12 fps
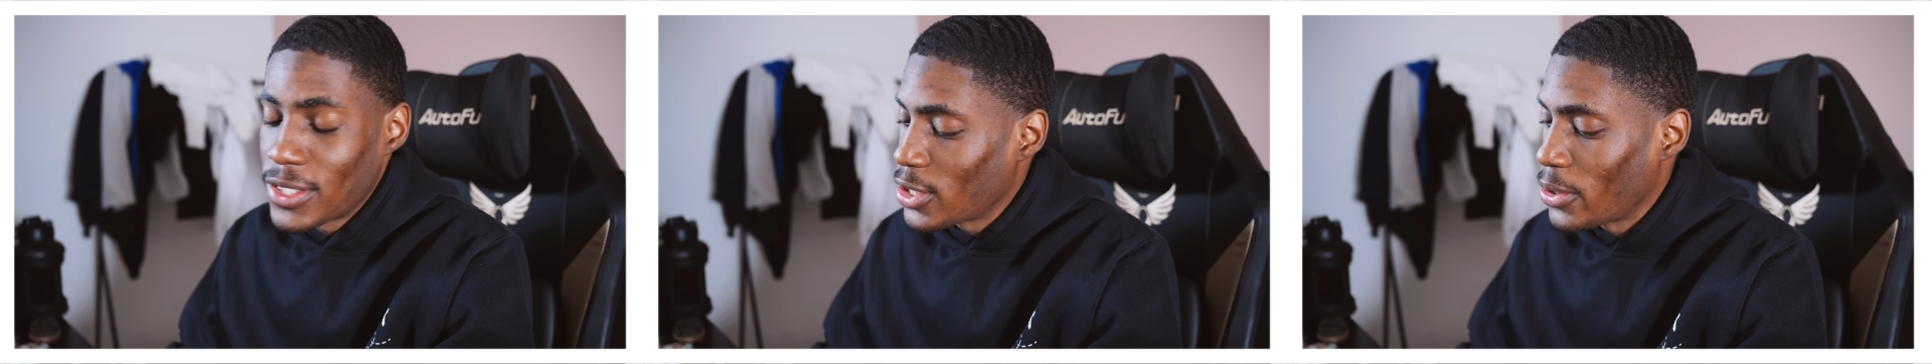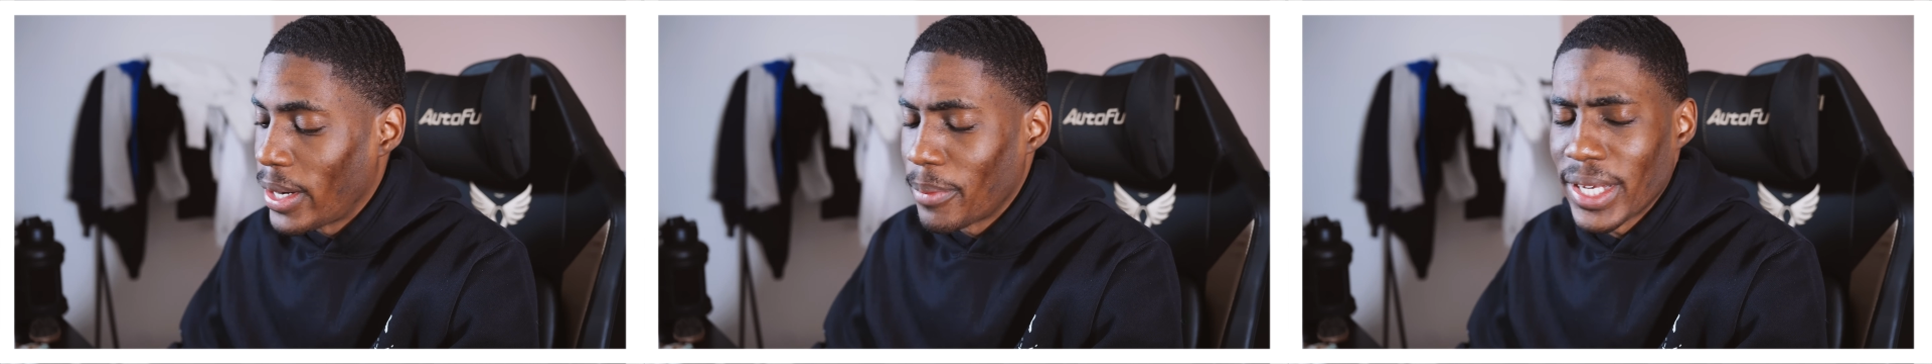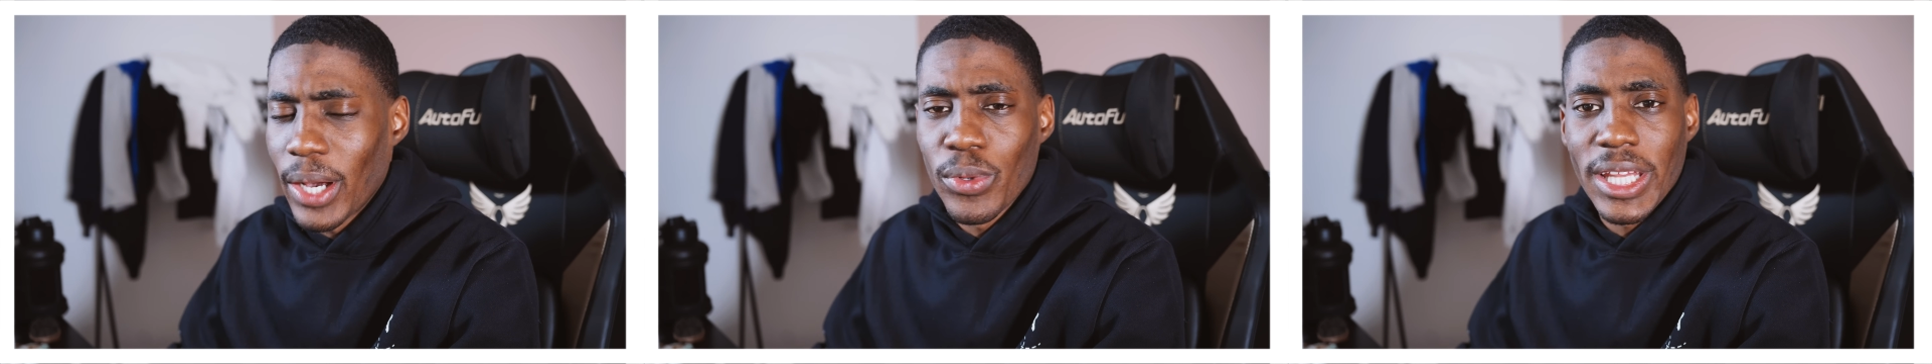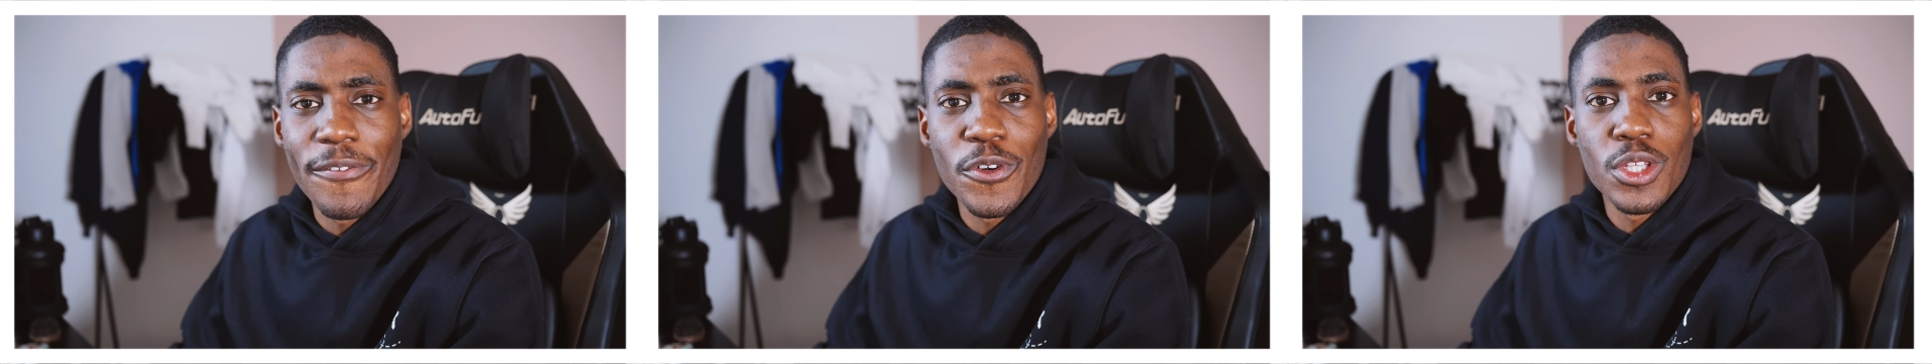So yeah,
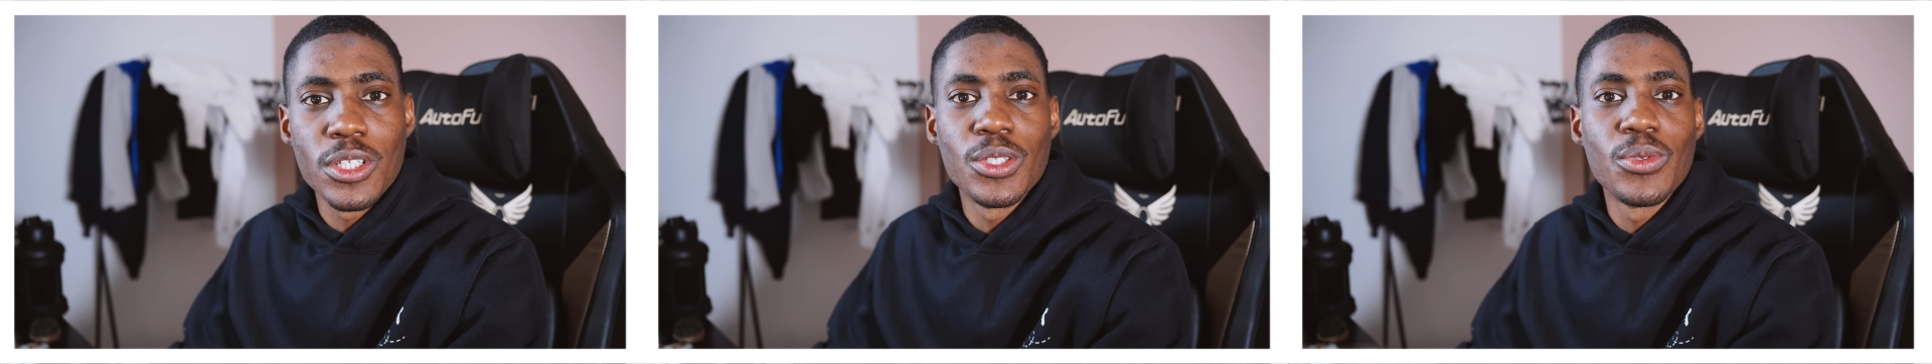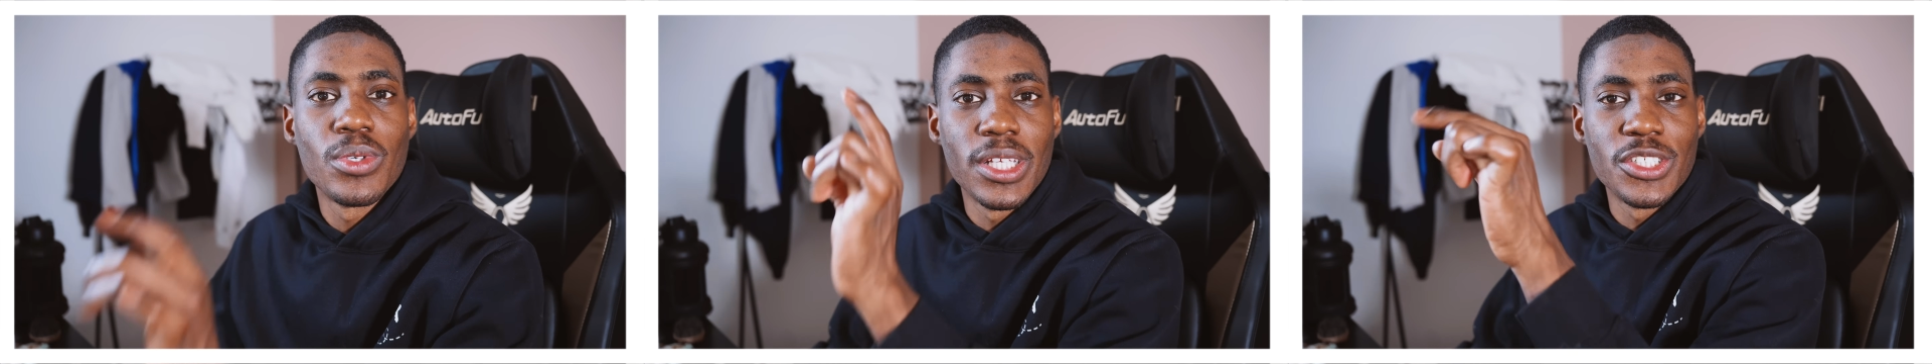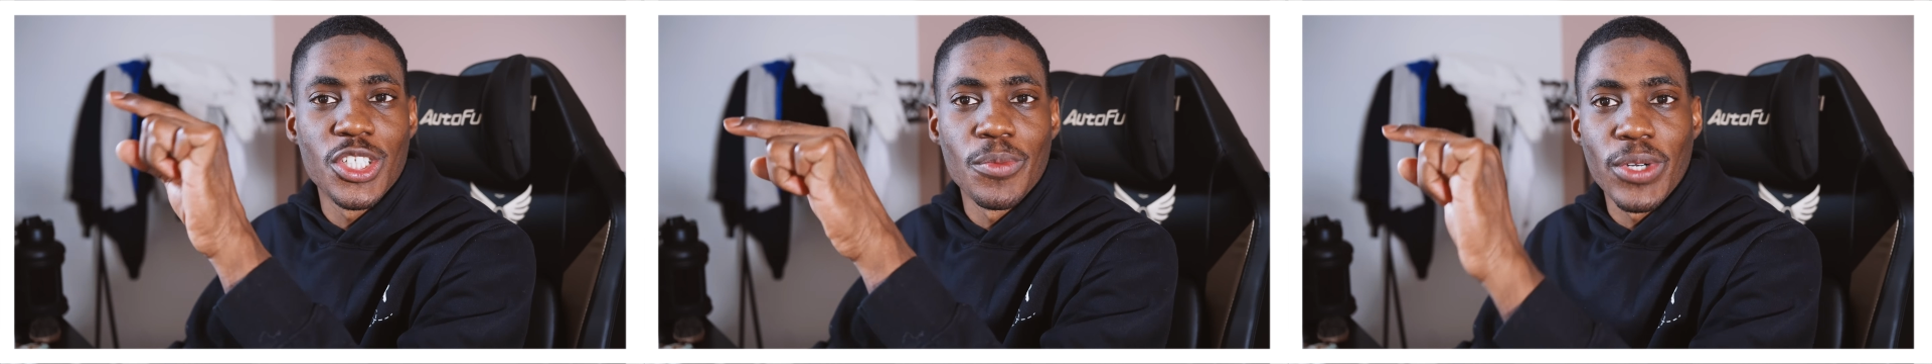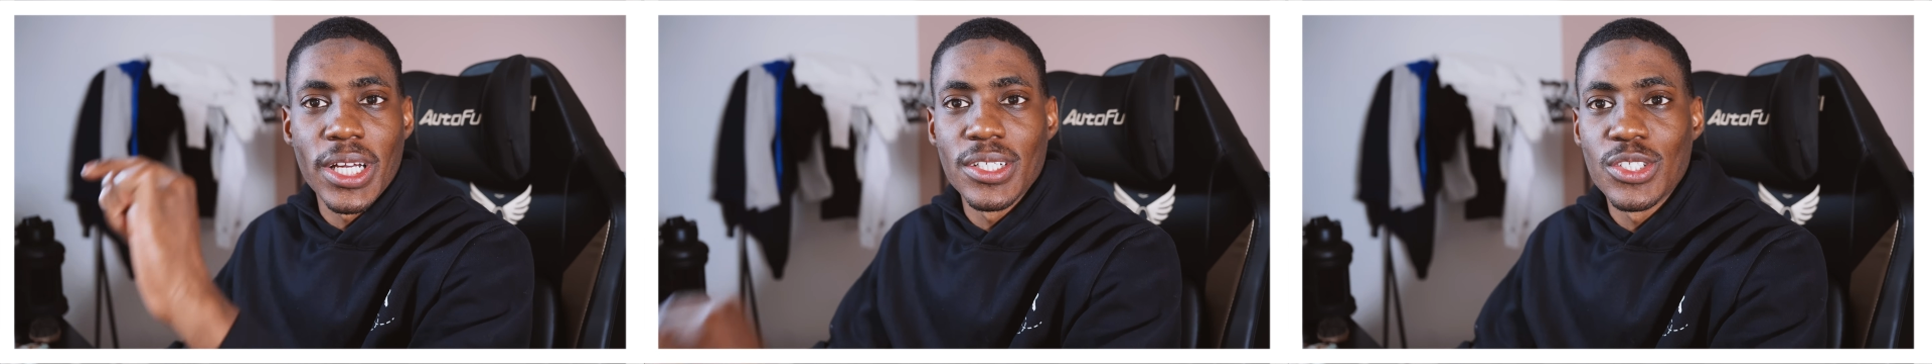without further ado, let's jump
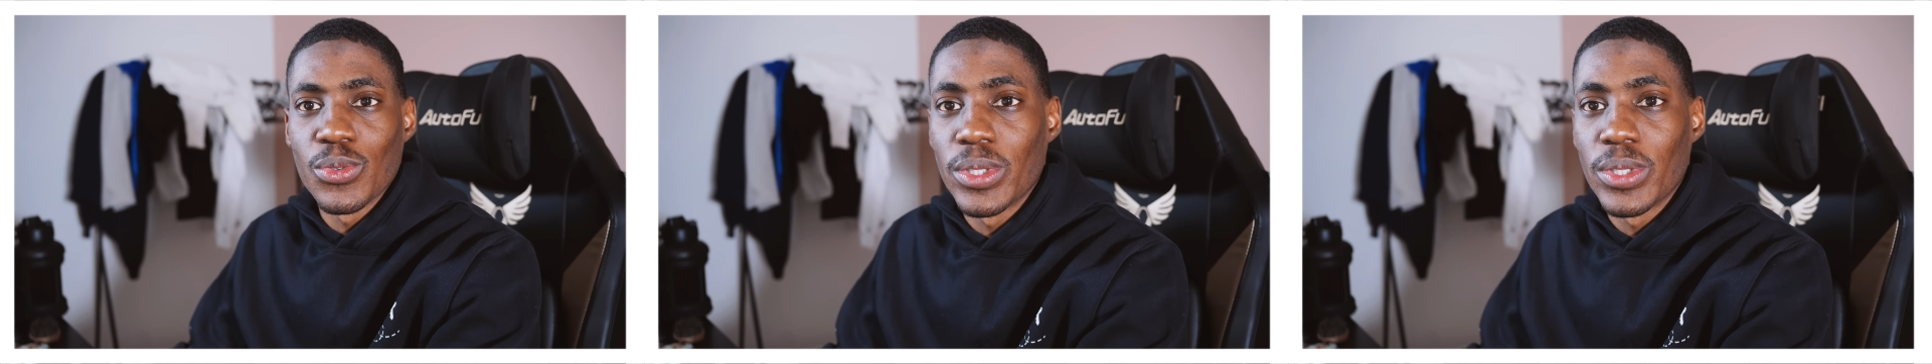right into